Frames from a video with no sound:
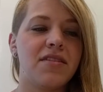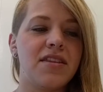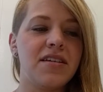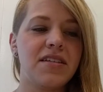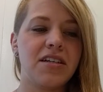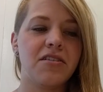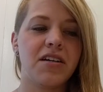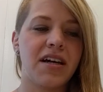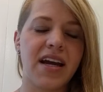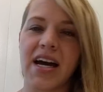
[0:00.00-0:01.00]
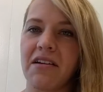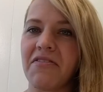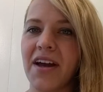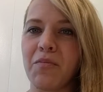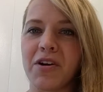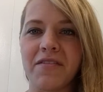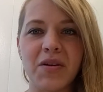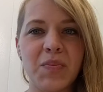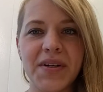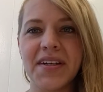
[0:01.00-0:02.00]
This year at Confab, one of the
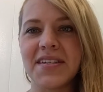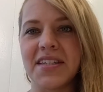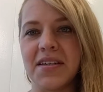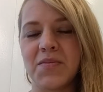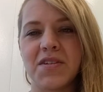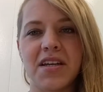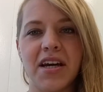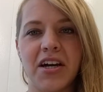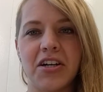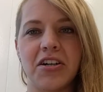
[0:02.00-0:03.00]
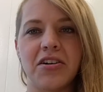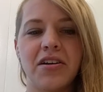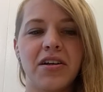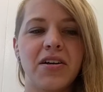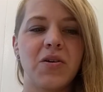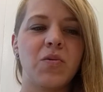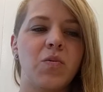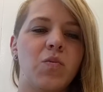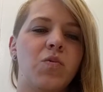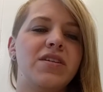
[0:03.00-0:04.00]
biggest themes that I heard
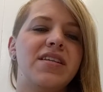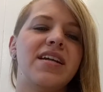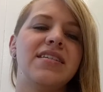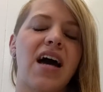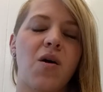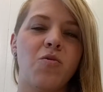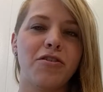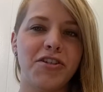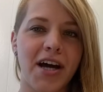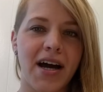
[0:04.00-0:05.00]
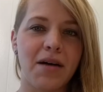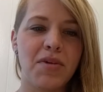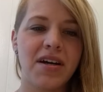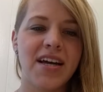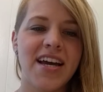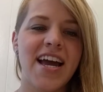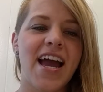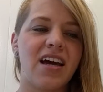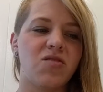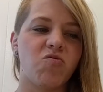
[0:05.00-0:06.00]
was that it's our job
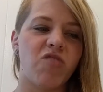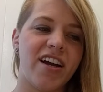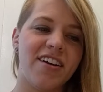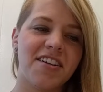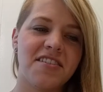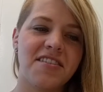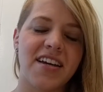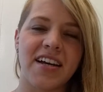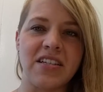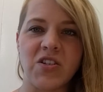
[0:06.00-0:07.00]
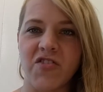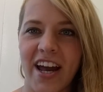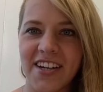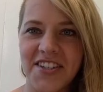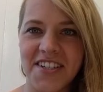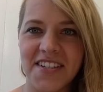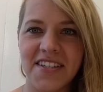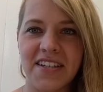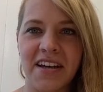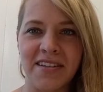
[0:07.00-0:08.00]
as writers and
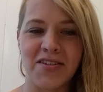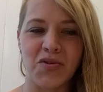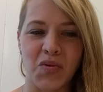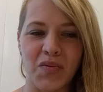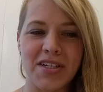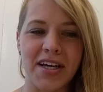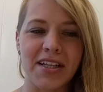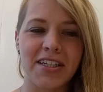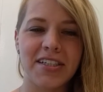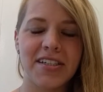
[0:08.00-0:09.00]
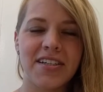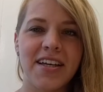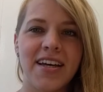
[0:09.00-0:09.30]
strategists and storytellers,